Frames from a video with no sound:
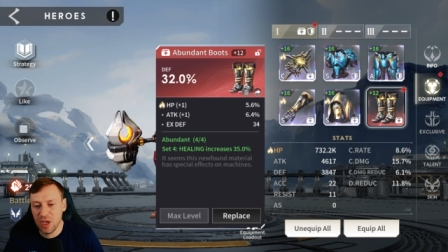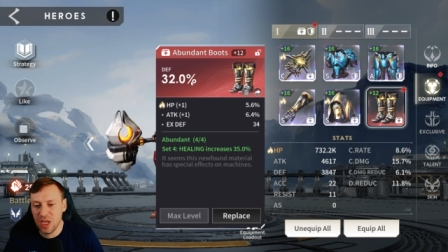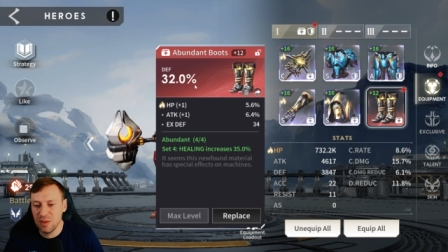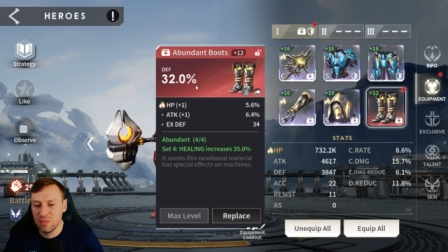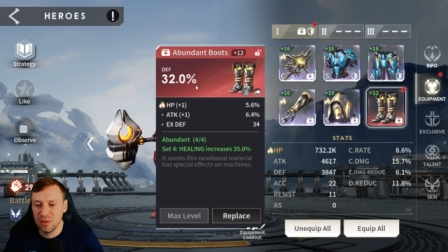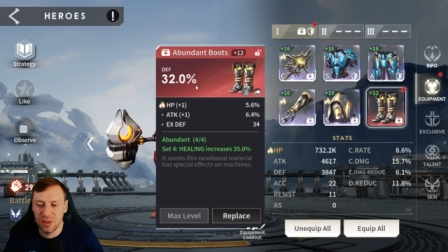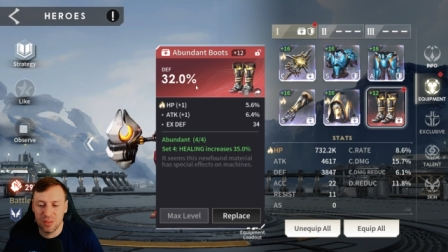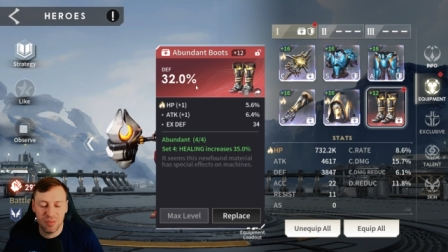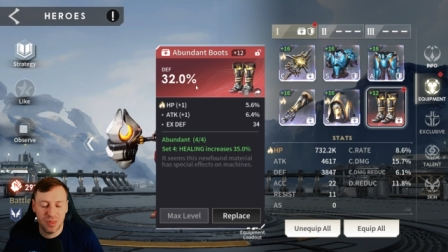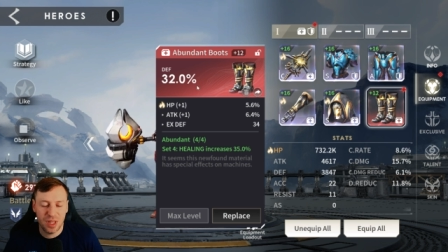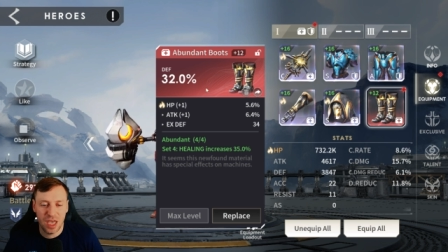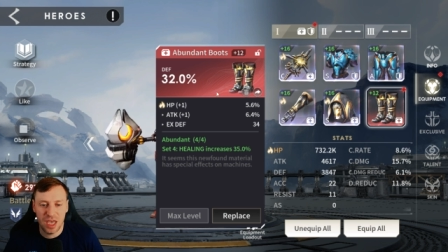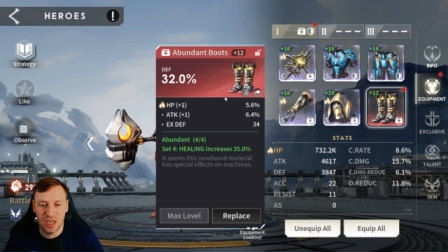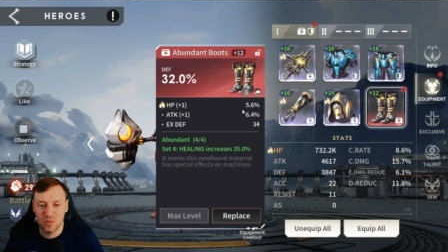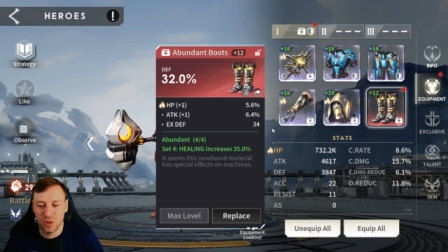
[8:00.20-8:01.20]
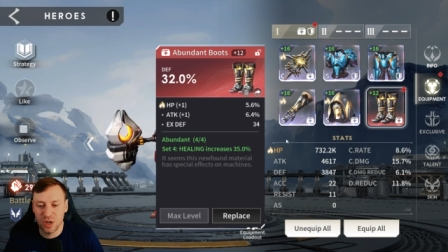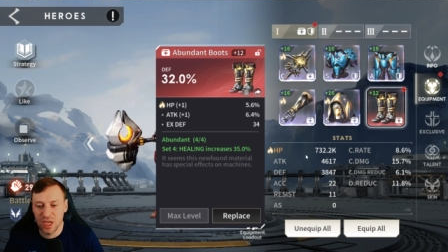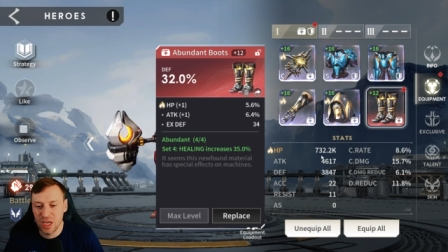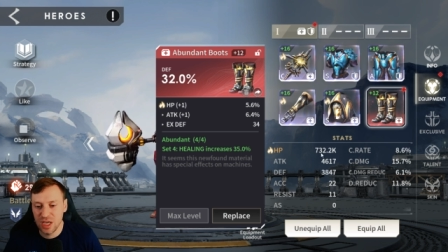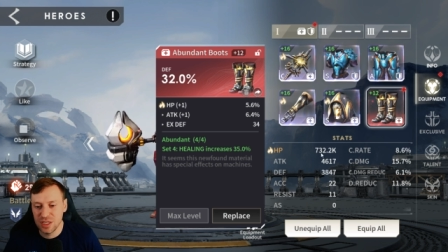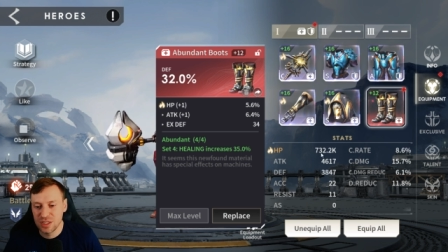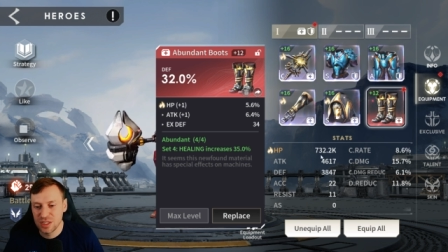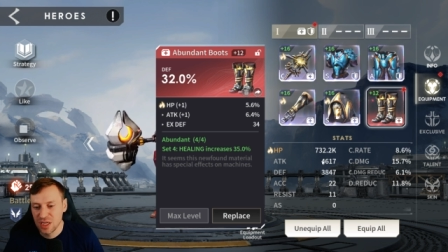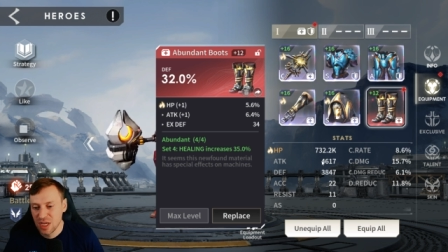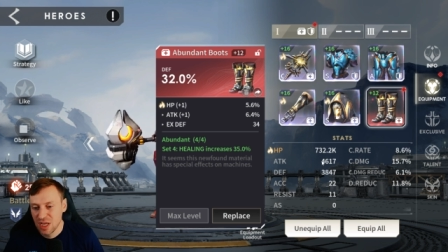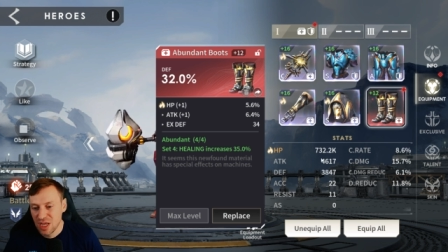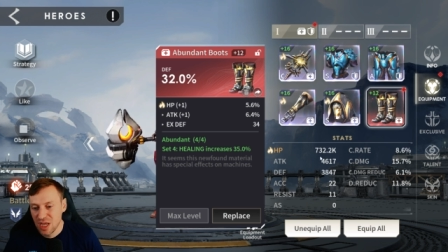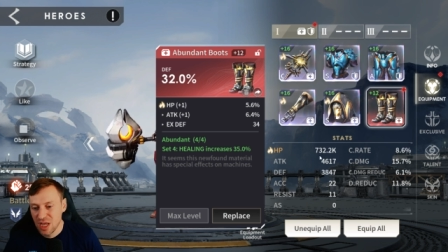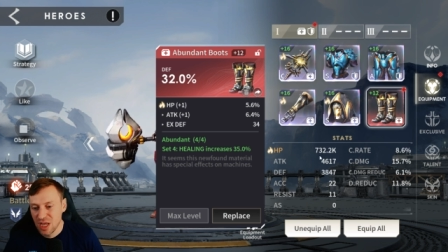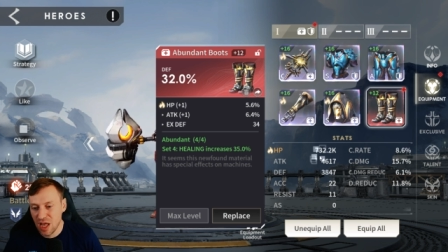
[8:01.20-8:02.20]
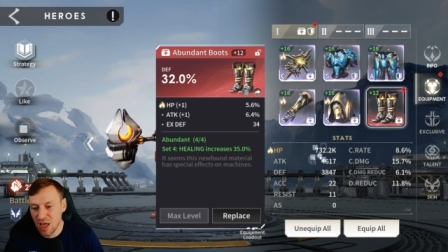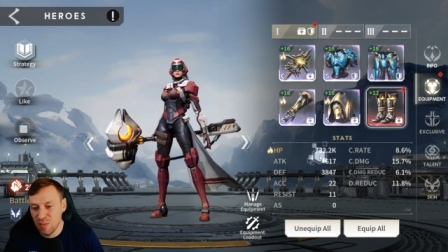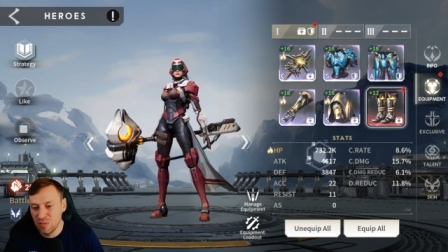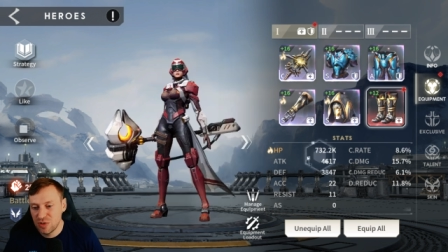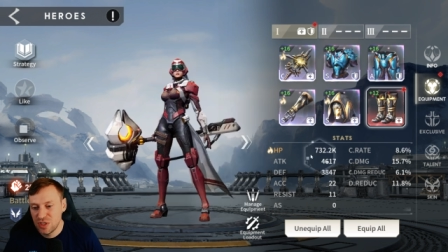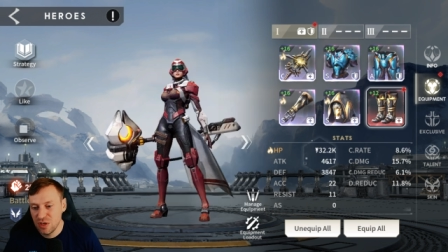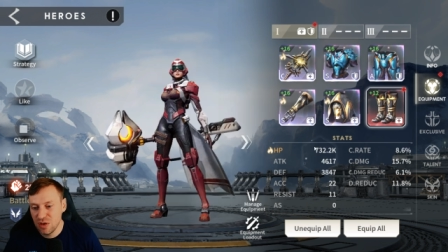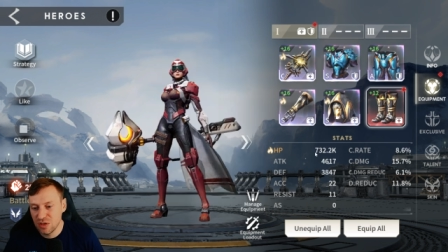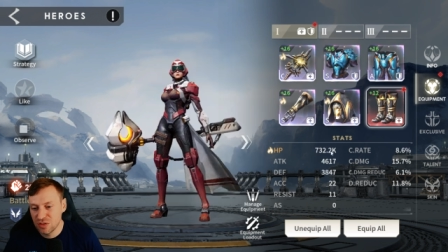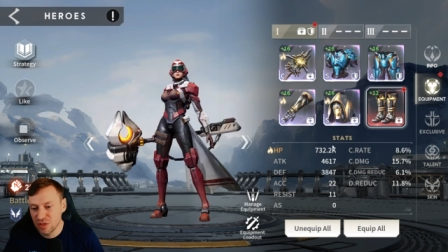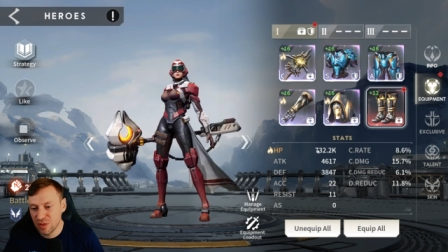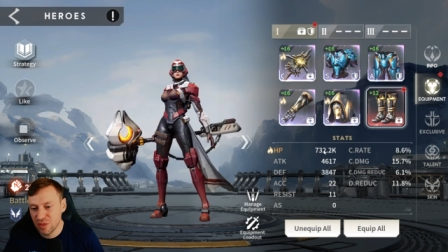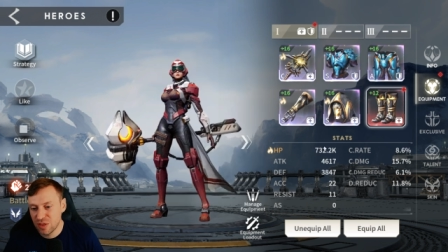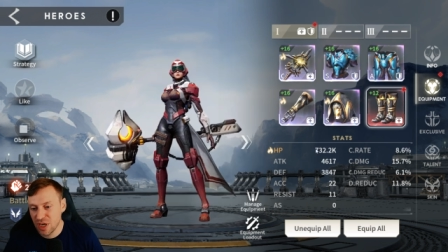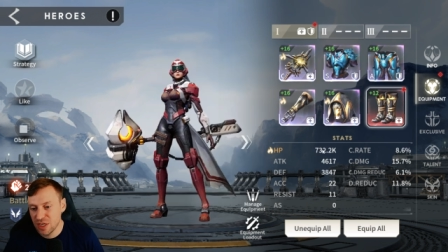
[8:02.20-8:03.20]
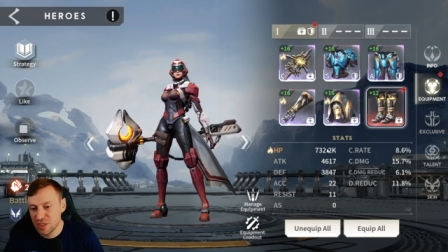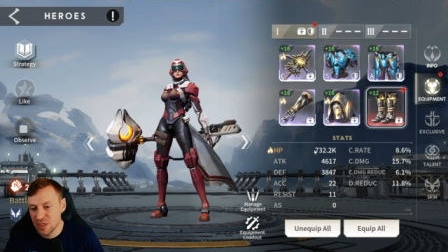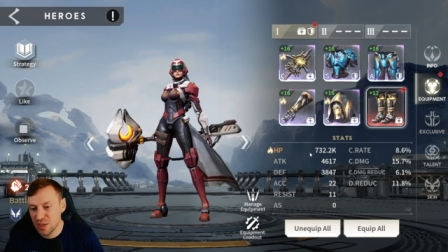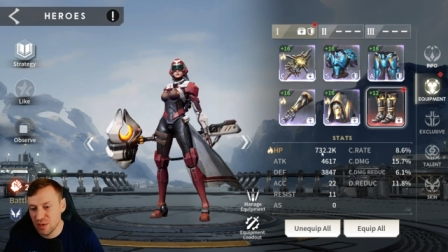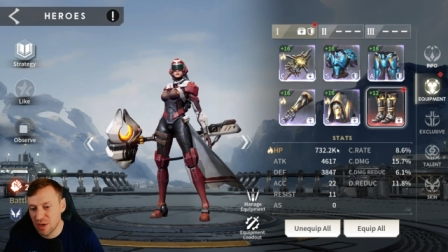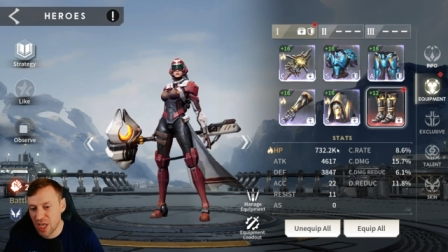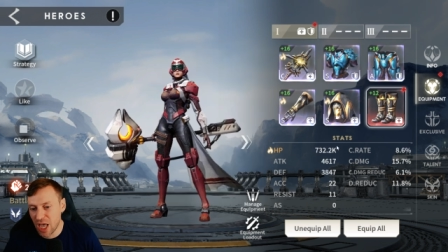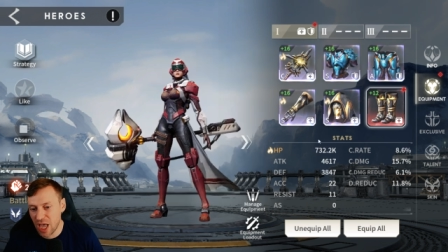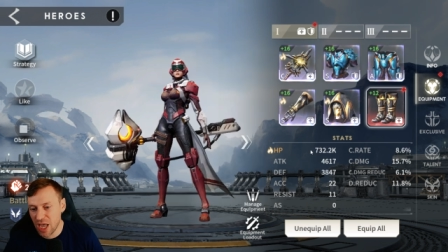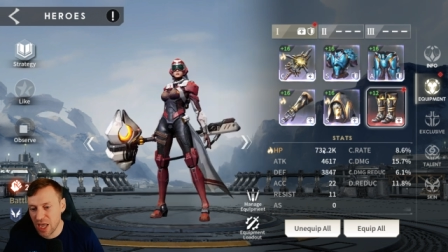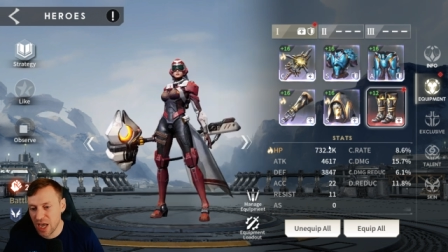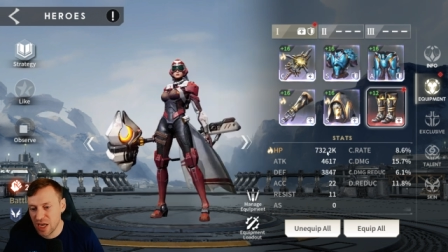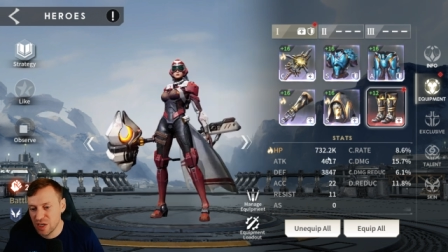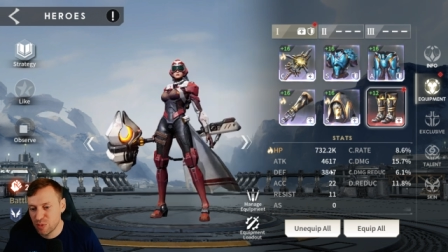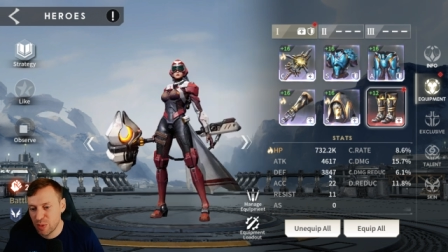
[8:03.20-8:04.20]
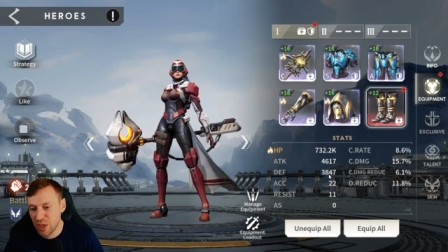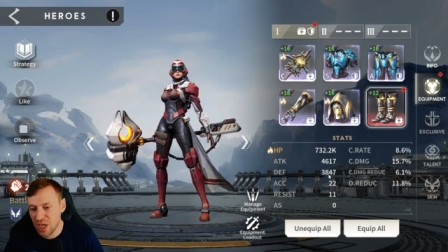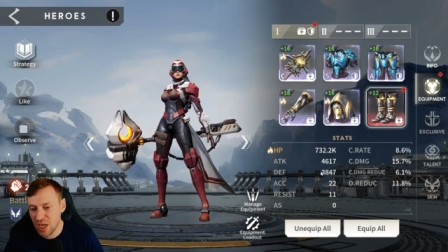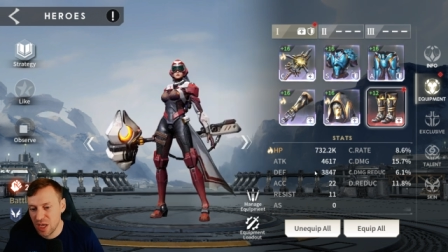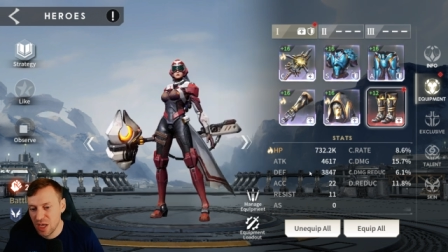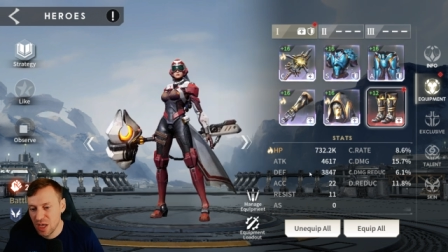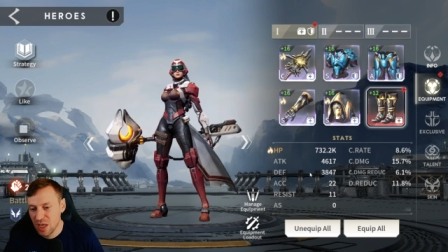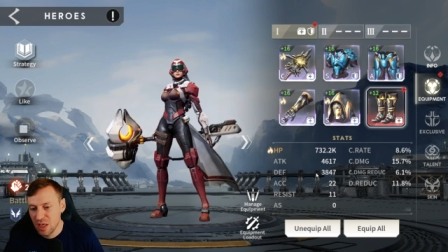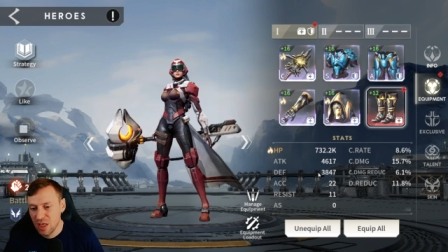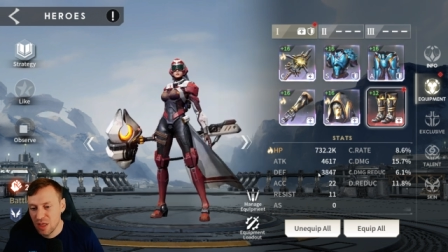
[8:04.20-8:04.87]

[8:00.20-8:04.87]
P, but it is what it is. Um, two hundred thirty-two K H P,